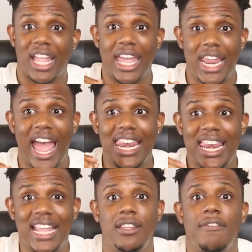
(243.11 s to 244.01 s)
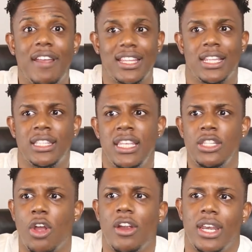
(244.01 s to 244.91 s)
And I like the fact that
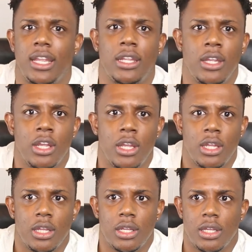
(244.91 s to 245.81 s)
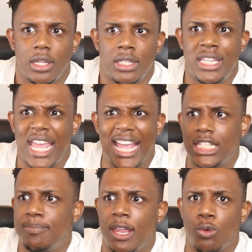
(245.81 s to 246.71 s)
these aren't like the
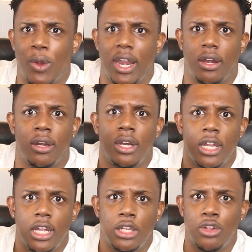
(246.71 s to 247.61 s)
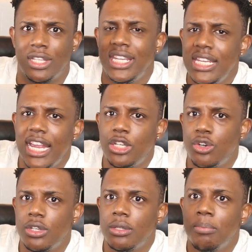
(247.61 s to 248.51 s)
X-Men where they're
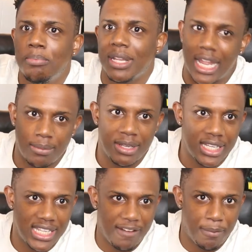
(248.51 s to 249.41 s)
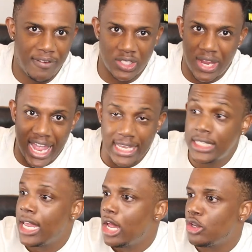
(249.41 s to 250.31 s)
teenagers, but like because they have Professor
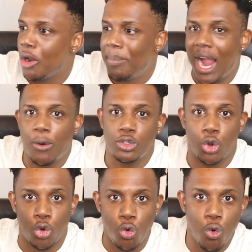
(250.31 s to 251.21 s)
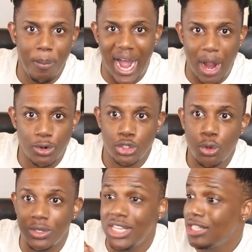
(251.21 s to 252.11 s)
X, their powers are cool powers.
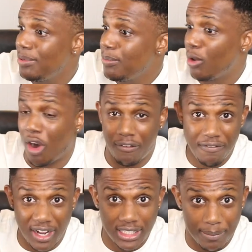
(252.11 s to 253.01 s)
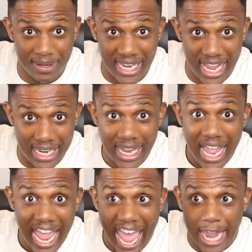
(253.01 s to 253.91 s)
No, these people are fucked up in the
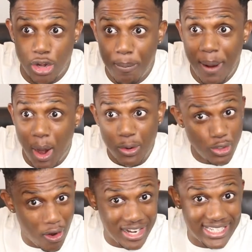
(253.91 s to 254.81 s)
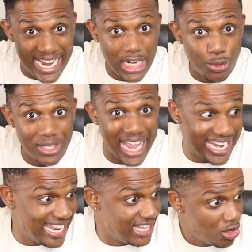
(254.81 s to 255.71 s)
head and their powers are dangerous
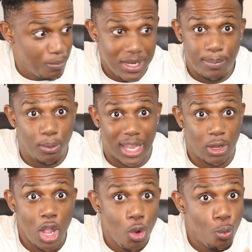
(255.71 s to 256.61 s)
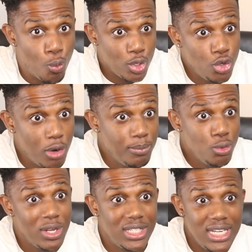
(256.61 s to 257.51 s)
and they kill people. Like, when you're a
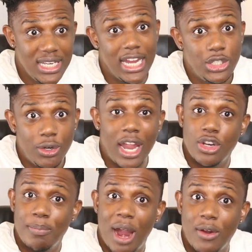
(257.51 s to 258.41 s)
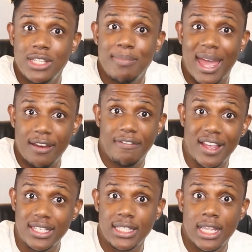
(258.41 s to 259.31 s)
mutant teenager and your powers
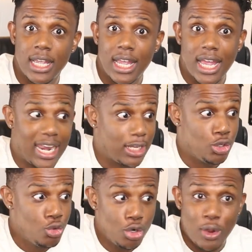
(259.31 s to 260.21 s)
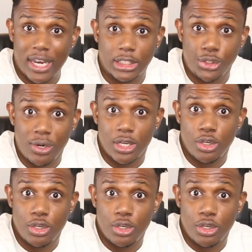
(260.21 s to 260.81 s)
manifest, like, you don't know how to control it.